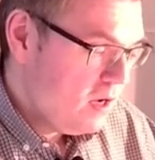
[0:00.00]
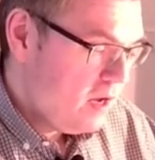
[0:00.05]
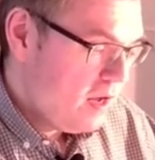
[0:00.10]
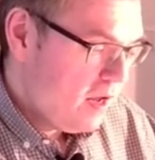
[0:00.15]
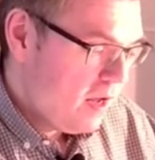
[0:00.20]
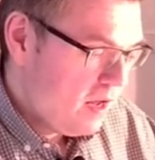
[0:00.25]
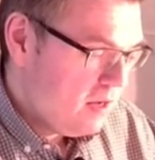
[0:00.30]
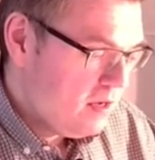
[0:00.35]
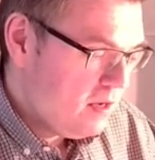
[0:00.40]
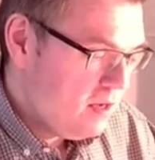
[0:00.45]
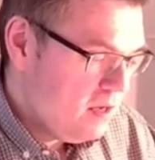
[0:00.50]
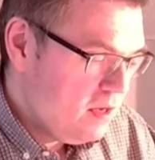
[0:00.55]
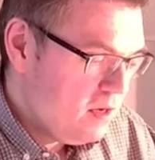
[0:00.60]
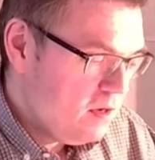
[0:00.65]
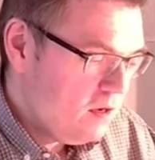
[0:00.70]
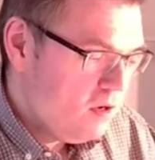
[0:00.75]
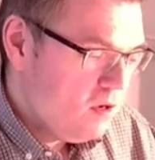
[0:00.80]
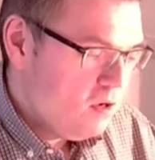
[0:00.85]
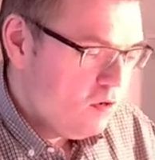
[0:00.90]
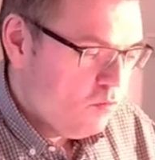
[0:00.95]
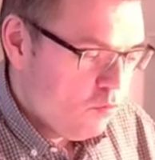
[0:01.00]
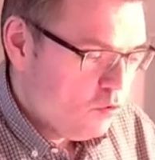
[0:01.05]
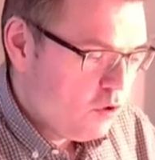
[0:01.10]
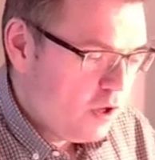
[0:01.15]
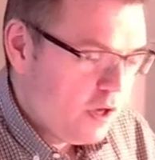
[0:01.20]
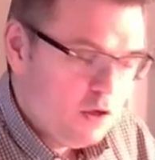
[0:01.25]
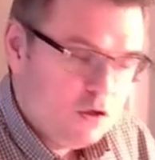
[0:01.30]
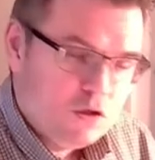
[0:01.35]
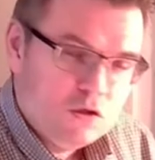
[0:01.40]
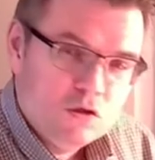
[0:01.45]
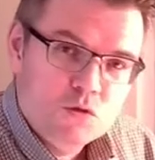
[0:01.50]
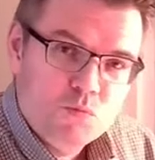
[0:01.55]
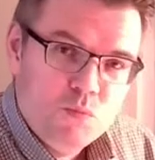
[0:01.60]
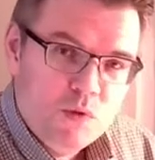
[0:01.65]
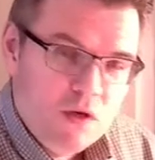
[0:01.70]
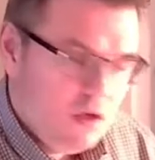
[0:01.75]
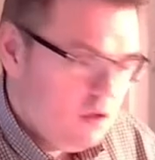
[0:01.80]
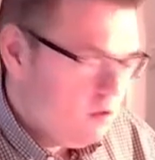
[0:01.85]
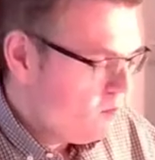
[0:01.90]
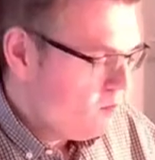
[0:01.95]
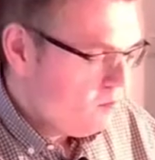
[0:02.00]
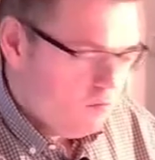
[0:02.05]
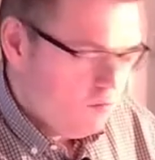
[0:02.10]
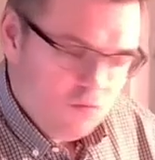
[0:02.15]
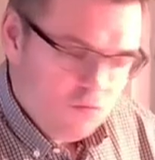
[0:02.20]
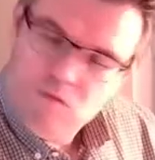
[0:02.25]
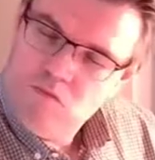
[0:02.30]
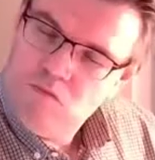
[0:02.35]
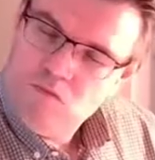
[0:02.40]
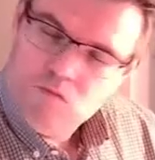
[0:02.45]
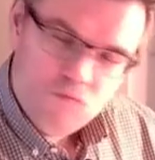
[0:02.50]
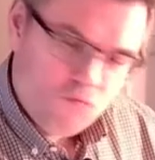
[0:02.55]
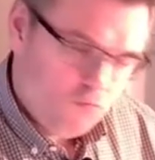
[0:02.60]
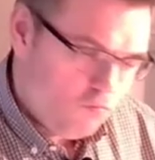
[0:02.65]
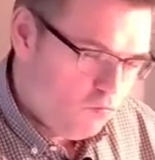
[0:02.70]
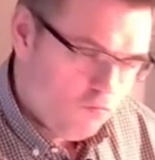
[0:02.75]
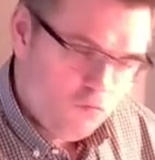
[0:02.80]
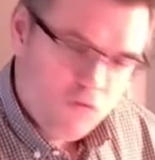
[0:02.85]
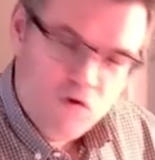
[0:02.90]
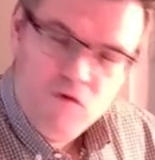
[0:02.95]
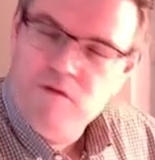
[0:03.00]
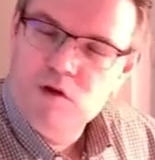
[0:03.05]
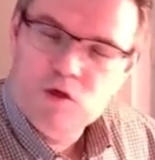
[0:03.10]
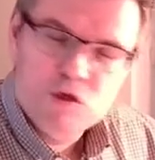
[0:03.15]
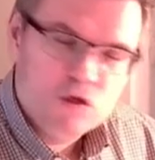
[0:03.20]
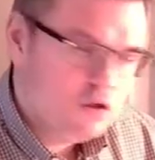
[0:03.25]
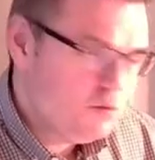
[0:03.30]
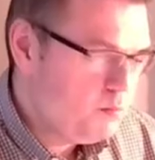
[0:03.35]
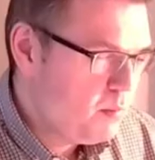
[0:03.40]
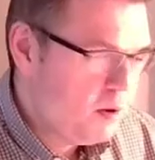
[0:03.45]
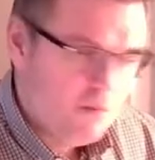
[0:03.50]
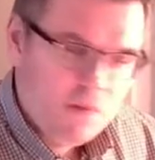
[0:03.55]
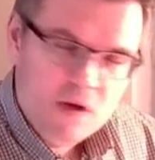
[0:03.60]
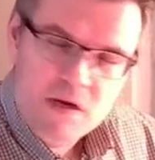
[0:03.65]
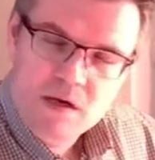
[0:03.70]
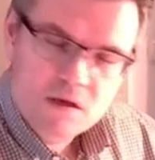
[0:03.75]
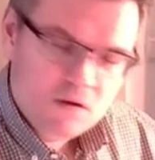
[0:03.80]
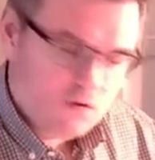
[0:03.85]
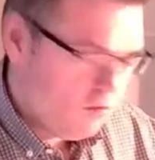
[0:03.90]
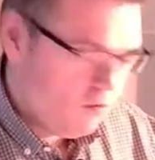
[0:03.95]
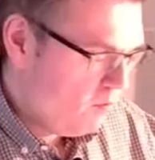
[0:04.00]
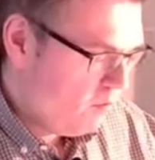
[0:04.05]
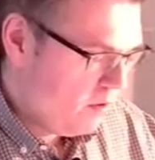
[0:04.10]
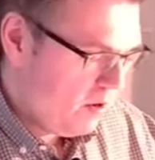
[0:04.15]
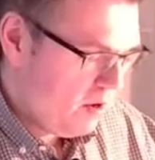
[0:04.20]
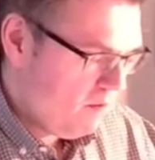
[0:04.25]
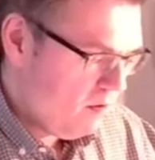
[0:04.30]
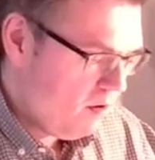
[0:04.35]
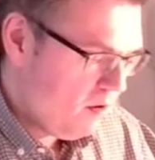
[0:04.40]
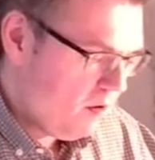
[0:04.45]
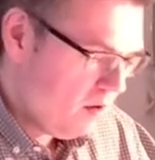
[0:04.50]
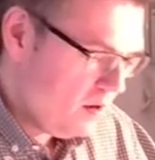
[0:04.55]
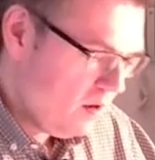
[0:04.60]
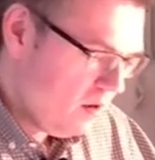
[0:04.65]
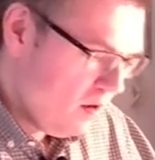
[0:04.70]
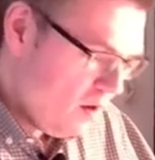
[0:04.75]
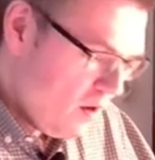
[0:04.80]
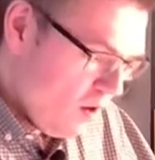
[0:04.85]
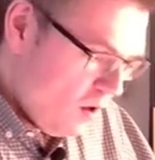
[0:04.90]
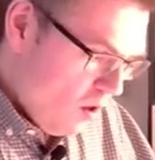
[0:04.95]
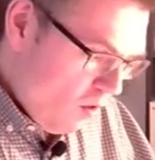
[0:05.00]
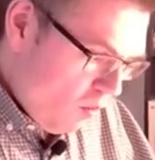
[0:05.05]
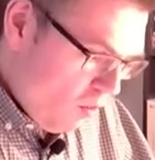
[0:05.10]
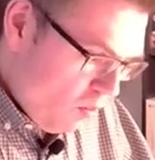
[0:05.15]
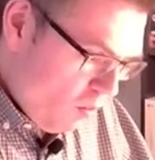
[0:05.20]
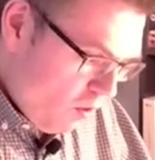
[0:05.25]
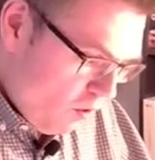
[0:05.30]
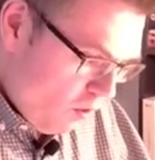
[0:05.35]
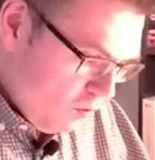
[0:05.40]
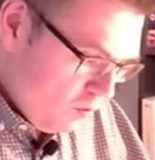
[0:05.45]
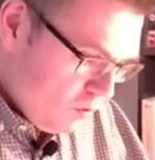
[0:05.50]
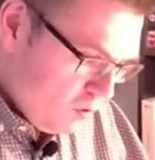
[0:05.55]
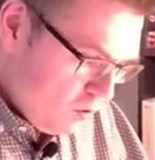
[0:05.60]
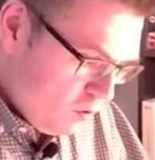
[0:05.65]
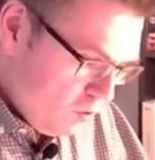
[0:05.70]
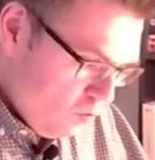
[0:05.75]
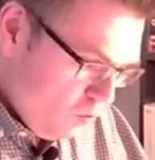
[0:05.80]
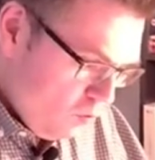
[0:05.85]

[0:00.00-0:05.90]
and here rotation speed, revisions per minute or whatever, yeah, those two